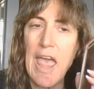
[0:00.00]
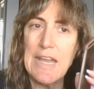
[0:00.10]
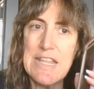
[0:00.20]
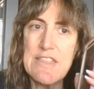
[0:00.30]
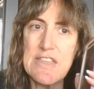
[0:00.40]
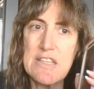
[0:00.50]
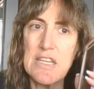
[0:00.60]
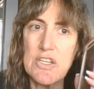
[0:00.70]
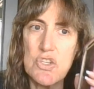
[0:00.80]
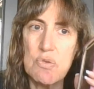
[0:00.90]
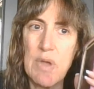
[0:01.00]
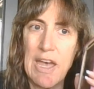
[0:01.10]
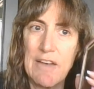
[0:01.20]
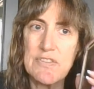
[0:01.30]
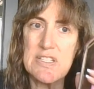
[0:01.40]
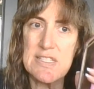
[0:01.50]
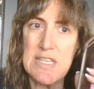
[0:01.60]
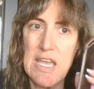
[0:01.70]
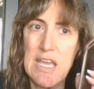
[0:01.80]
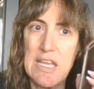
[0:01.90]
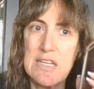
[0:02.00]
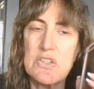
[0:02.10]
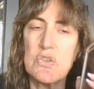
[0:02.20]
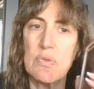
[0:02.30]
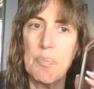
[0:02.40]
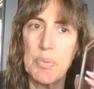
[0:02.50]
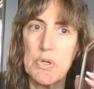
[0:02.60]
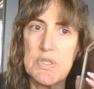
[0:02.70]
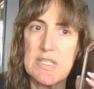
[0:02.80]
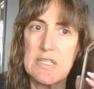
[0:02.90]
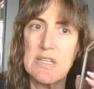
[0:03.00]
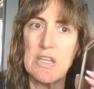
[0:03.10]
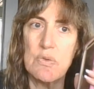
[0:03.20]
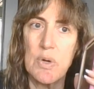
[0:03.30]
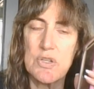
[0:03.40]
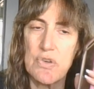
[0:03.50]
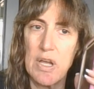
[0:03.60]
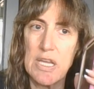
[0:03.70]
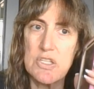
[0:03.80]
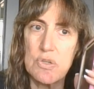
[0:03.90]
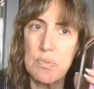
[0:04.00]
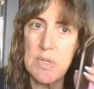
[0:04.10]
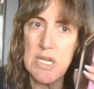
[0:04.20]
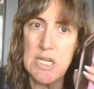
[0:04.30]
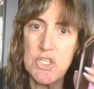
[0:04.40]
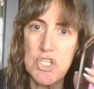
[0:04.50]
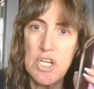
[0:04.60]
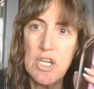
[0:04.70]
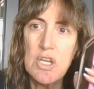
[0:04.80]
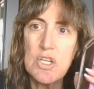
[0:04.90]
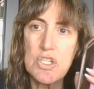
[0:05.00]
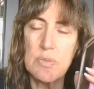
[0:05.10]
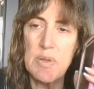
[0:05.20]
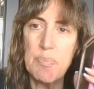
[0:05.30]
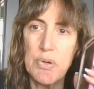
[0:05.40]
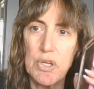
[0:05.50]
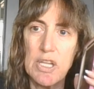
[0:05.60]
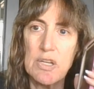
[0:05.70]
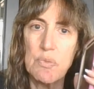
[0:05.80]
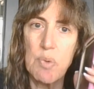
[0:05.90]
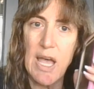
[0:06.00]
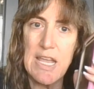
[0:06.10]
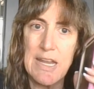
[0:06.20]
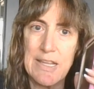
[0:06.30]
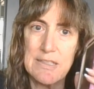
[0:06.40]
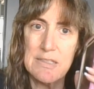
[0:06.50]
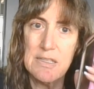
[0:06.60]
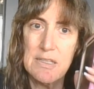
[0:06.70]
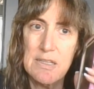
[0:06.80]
Anything that you have to say to the person that you are trying to reach should be put in writing.